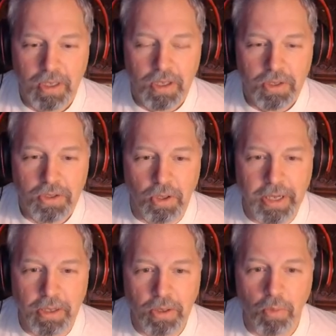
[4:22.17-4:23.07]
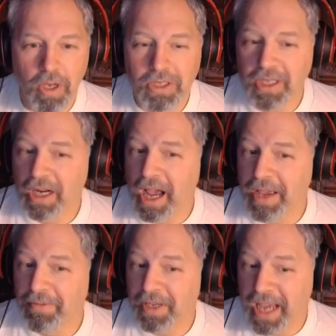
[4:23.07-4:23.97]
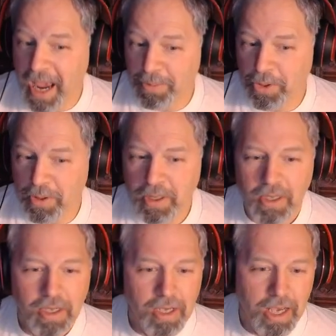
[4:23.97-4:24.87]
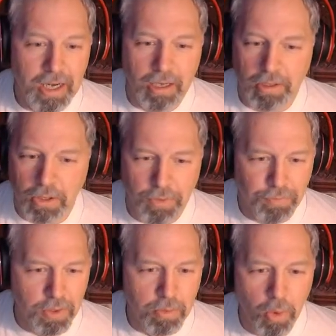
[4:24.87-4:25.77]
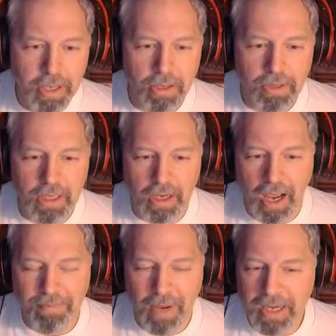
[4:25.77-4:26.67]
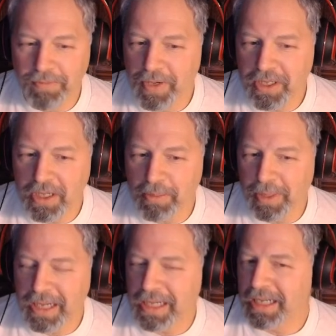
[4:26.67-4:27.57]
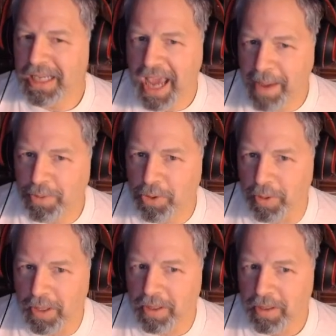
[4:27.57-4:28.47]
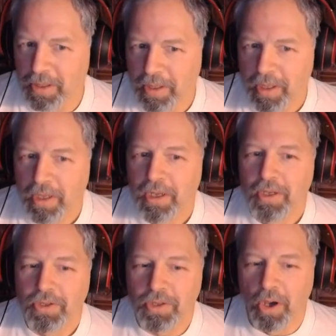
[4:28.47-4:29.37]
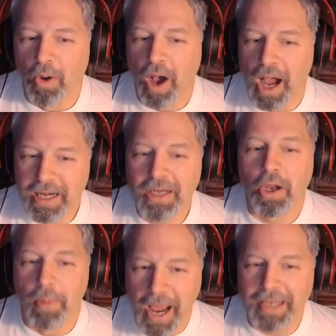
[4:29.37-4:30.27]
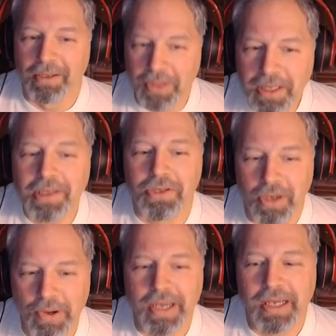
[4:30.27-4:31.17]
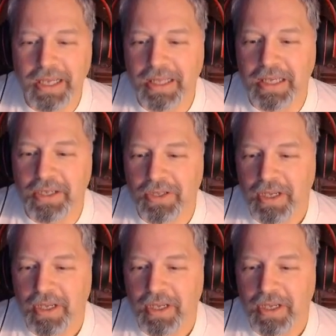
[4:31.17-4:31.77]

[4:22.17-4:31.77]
So here are the ones that I have captured, and there's a few more here that I might have visited, but I didn't capture it. So I need to go back and look at this area and get these.